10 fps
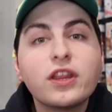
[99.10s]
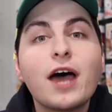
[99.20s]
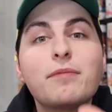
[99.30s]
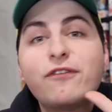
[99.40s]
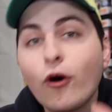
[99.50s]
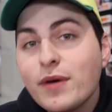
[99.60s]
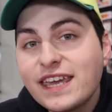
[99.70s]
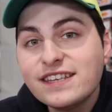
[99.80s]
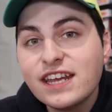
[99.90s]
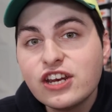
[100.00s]
Hold on, before we
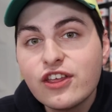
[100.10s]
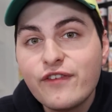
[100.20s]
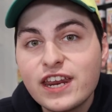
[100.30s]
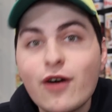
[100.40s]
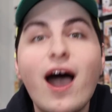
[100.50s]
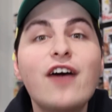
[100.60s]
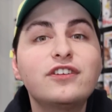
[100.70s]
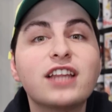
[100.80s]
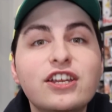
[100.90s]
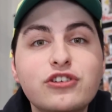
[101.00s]
continue the video, I have
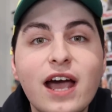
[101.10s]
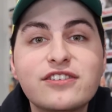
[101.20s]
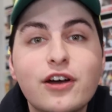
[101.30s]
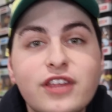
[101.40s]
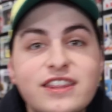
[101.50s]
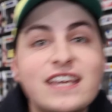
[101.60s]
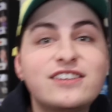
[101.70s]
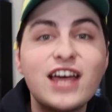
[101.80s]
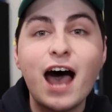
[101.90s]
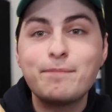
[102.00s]
to let you guys know that the
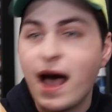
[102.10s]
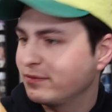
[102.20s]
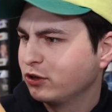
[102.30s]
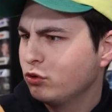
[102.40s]
Top Pops,